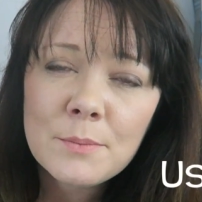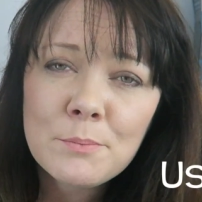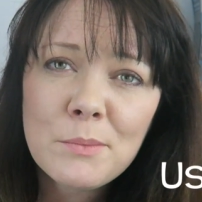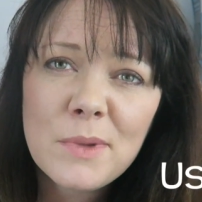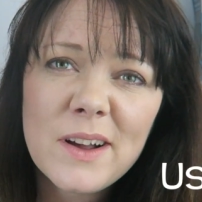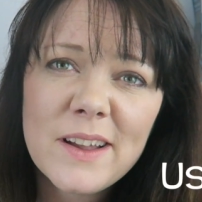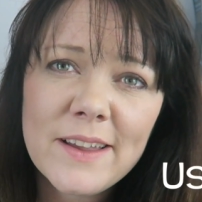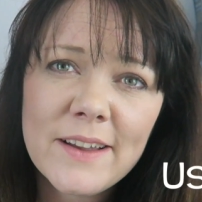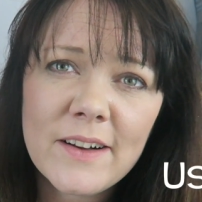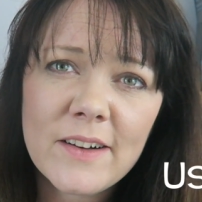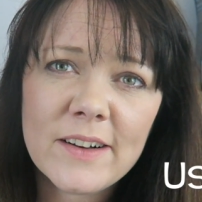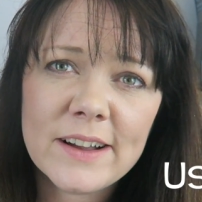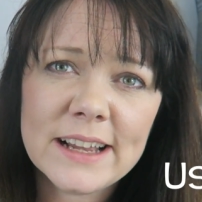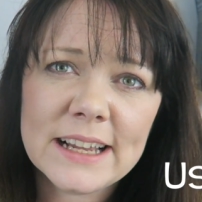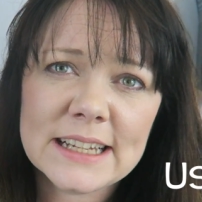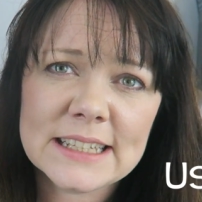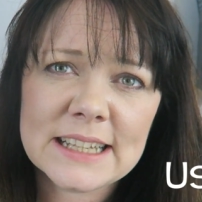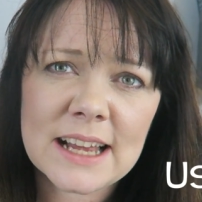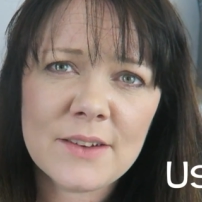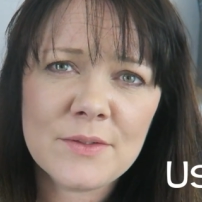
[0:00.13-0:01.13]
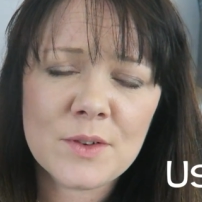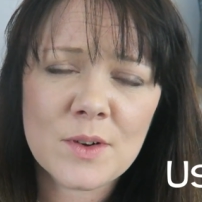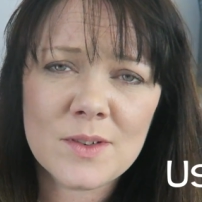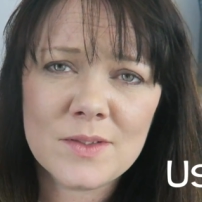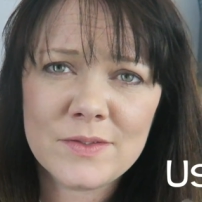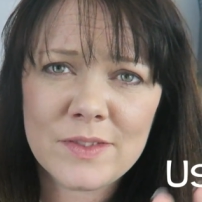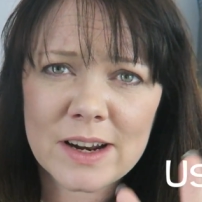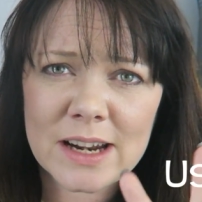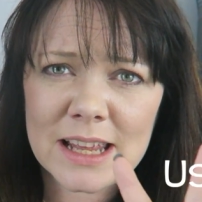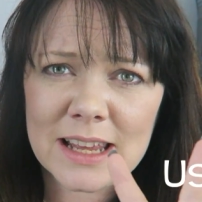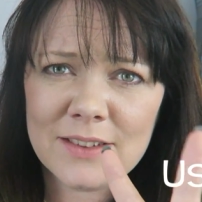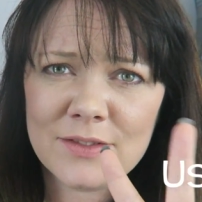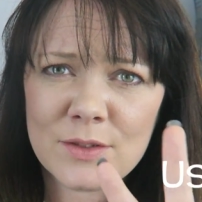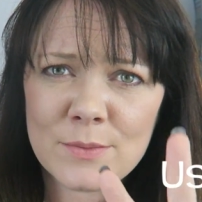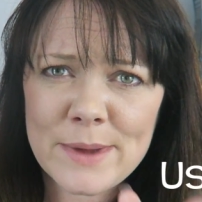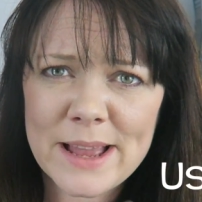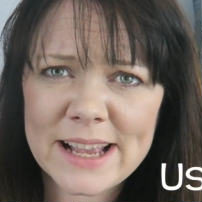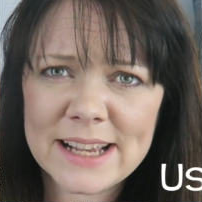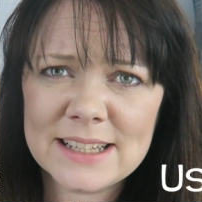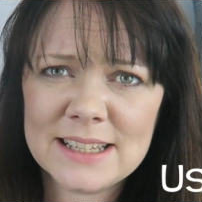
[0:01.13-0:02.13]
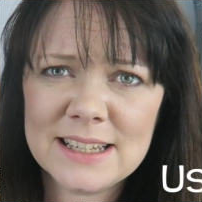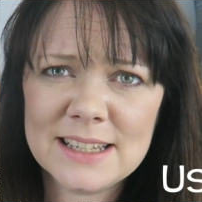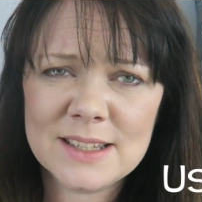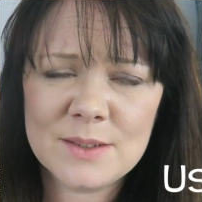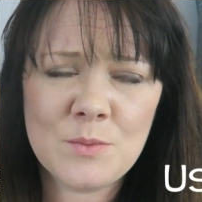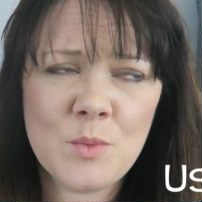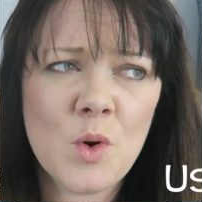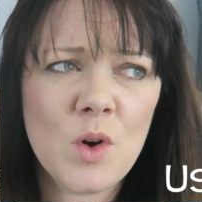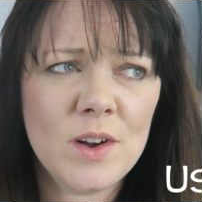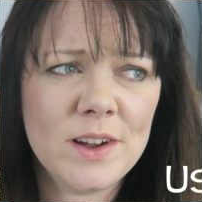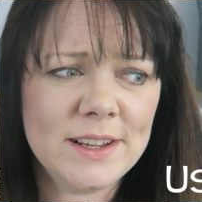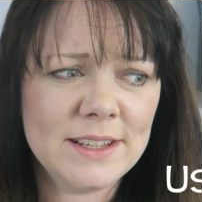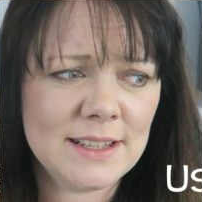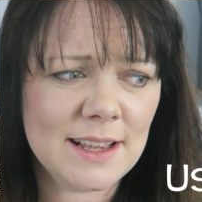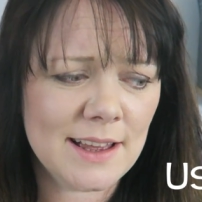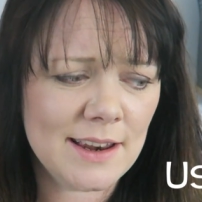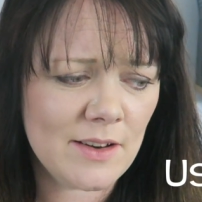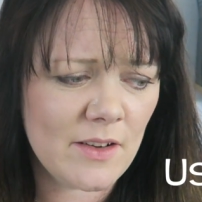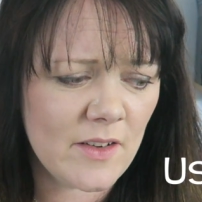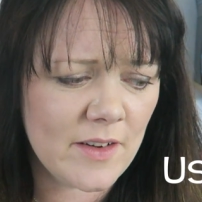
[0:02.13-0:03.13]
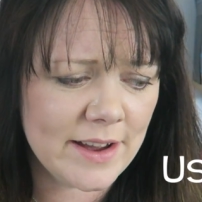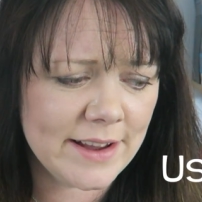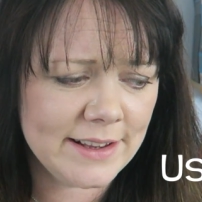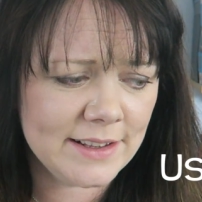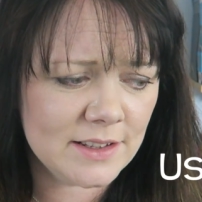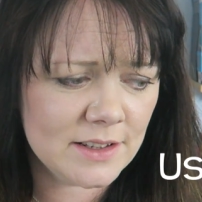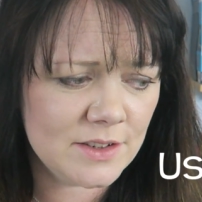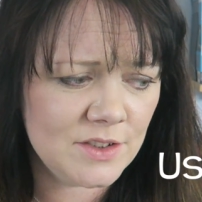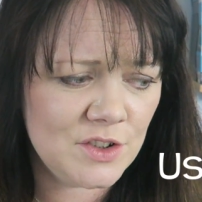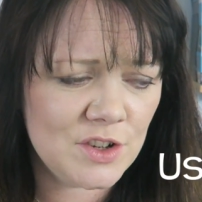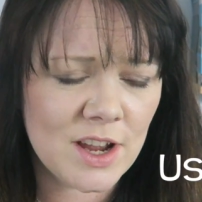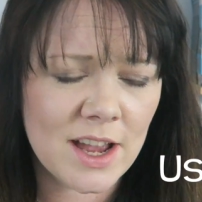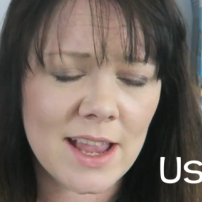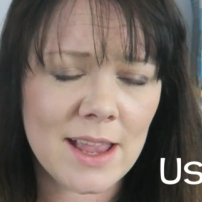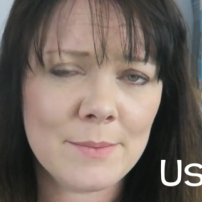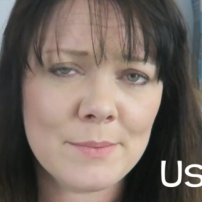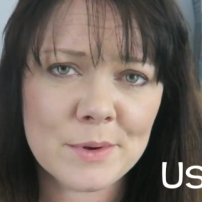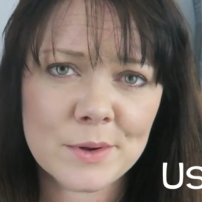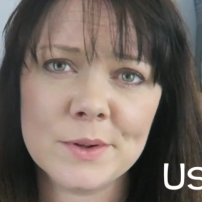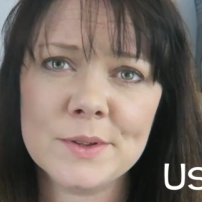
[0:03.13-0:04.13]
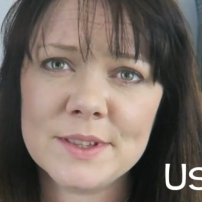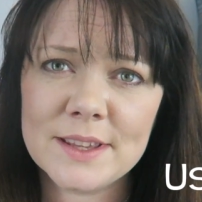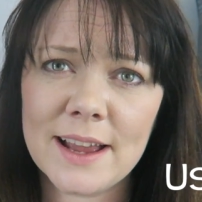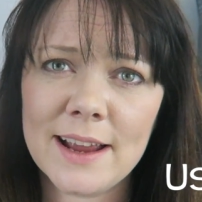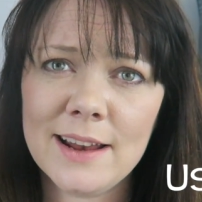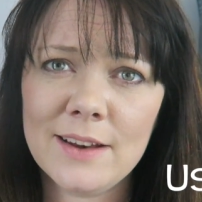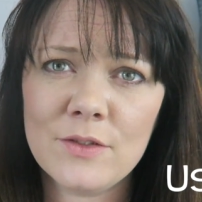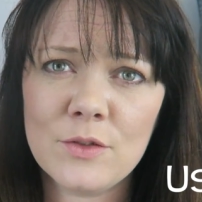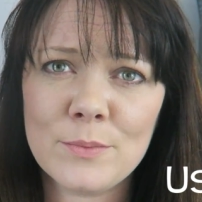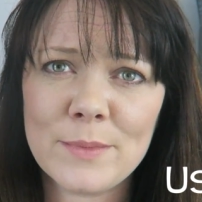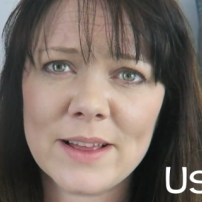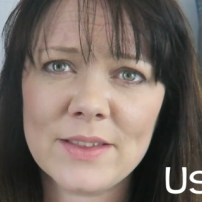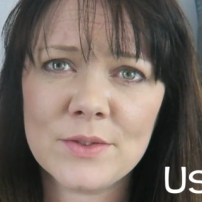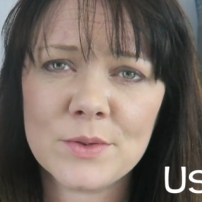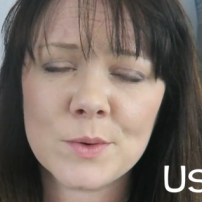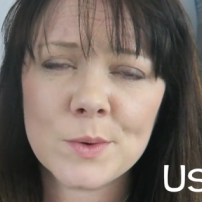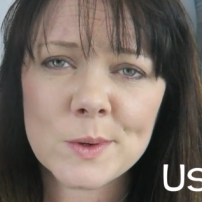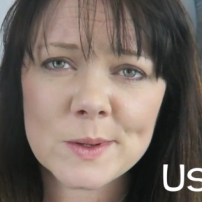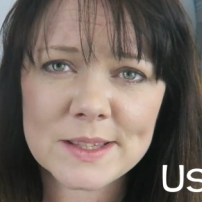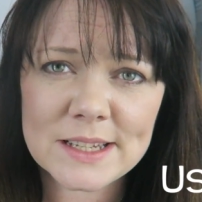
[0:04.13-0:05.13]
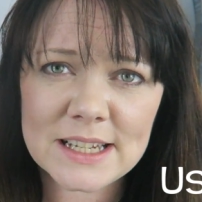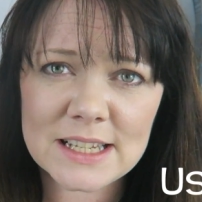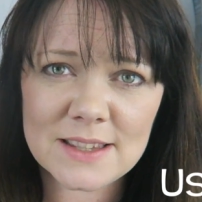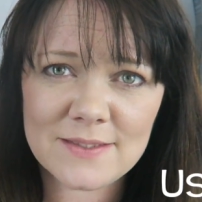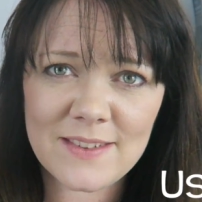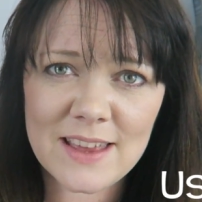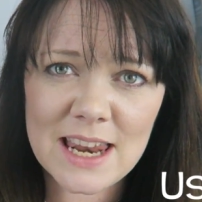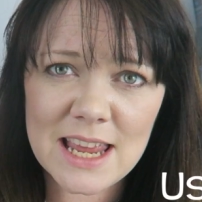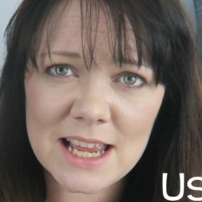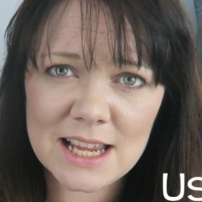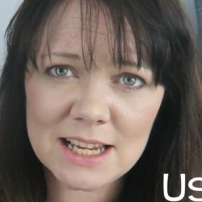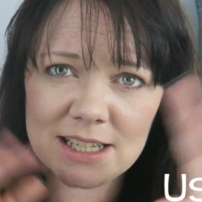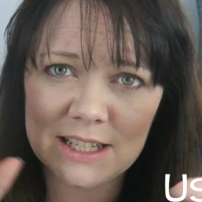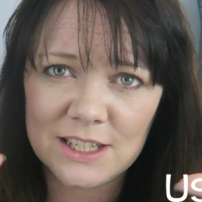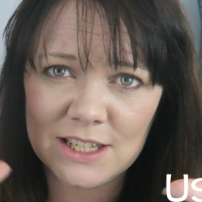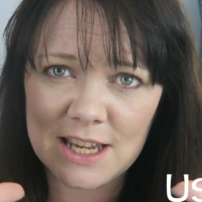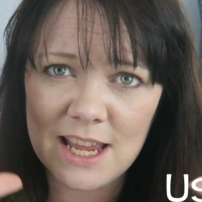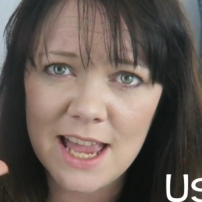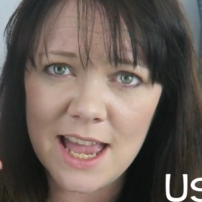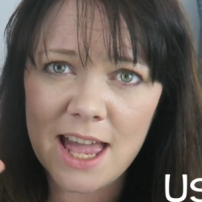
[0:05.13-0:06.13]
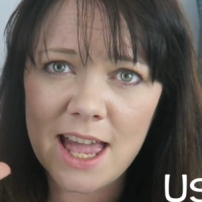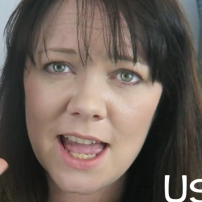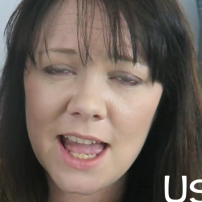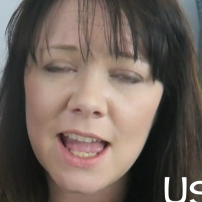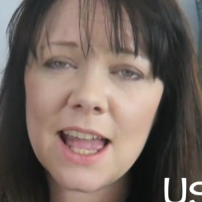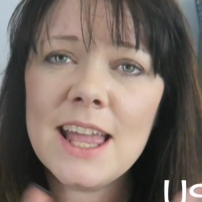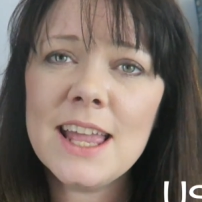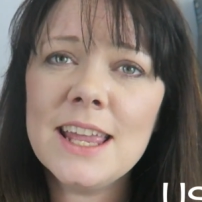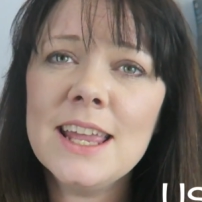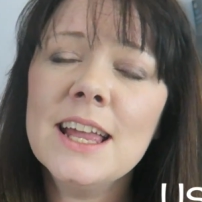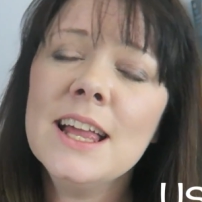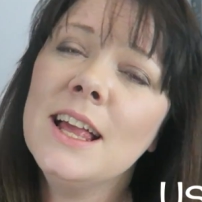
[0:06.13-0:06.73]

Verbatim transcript: My eyes have gone funny from X's and Y's and I's and J because the A-level maths course is finished. Yay!